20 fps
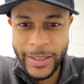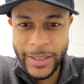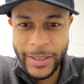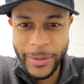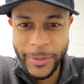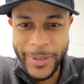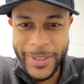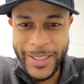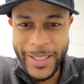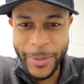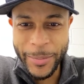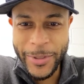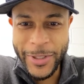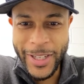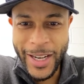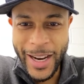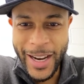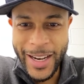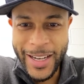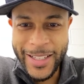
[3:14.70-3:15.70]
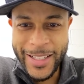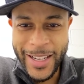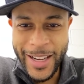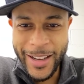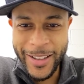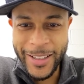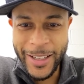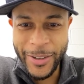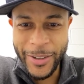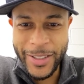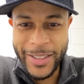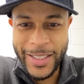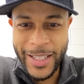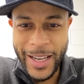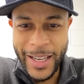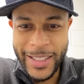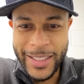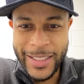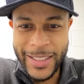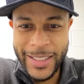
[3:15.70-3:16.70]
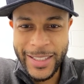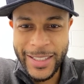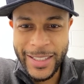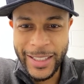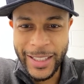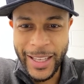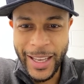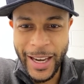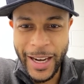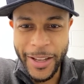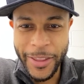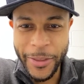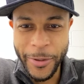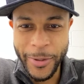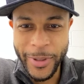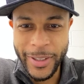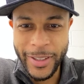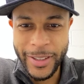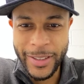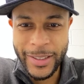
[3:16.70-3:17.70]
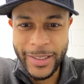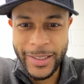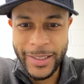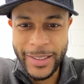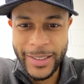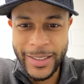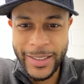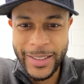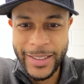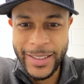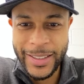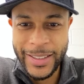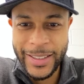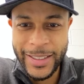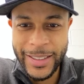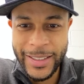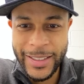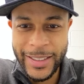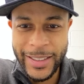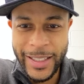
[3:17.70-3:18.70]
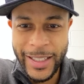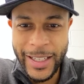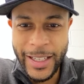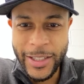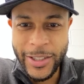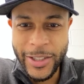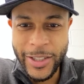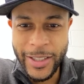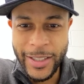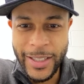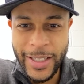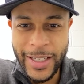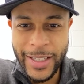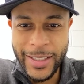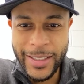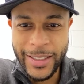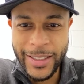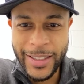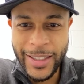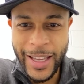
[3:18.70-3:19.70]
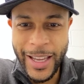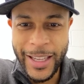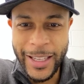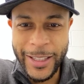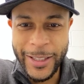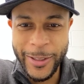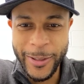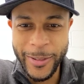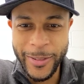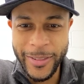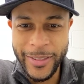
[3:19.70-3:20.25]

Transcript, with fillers: What's up, Josh, down there in Texas, and Catherine, and Shanika? Thank you.